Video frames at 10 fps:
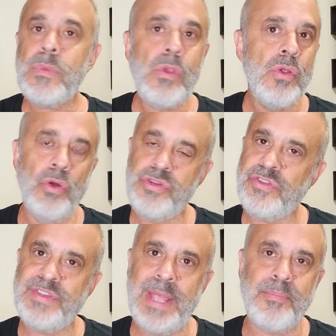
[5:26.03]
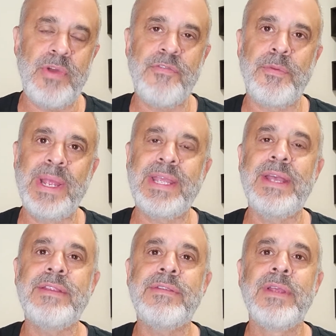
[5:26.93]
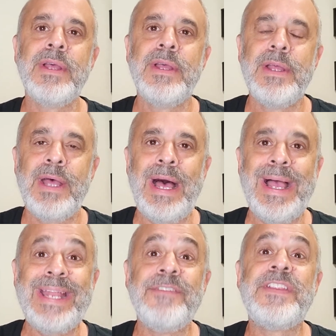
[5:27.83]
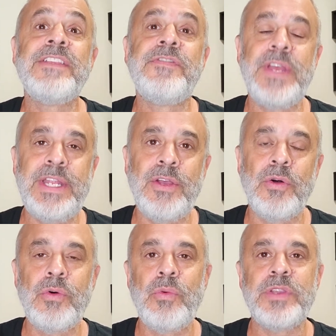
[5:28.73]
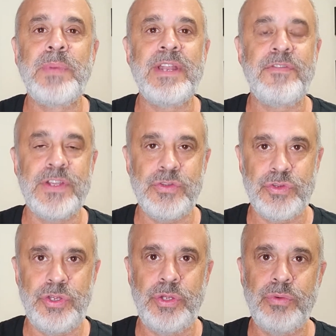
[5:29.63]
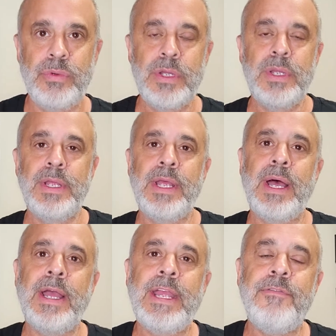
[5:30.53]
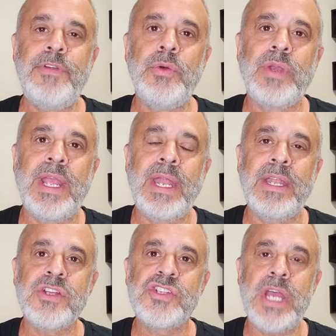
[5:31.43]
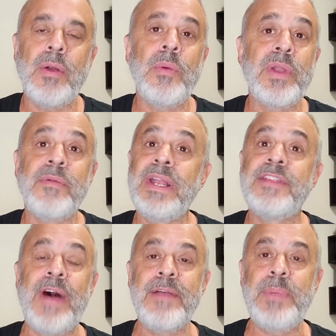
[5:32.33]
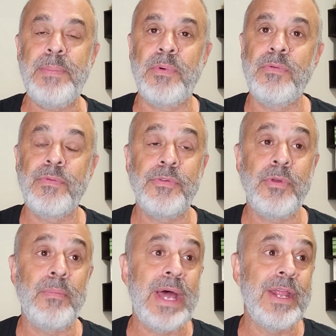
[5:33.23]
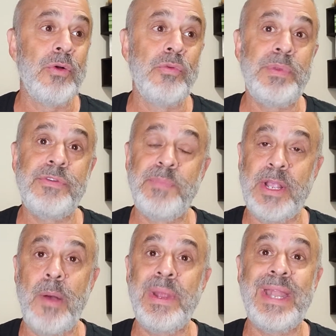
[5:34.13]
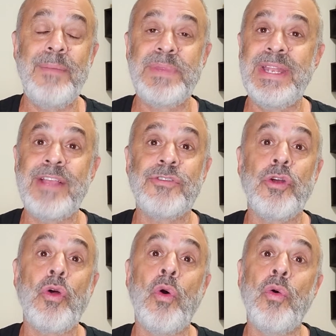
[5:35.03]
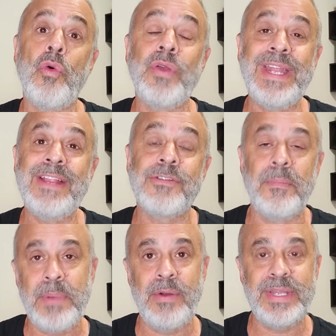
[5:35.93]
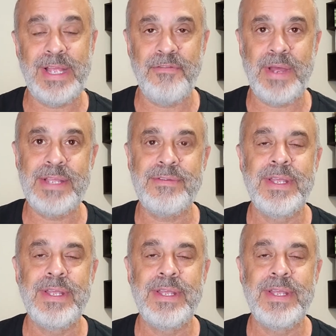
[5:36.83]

or just say, pray for my kids. And if this video was beneficial to you, if you can share it with at least 5 people, somebody who is becoming an empty nester or needs some parenting advice,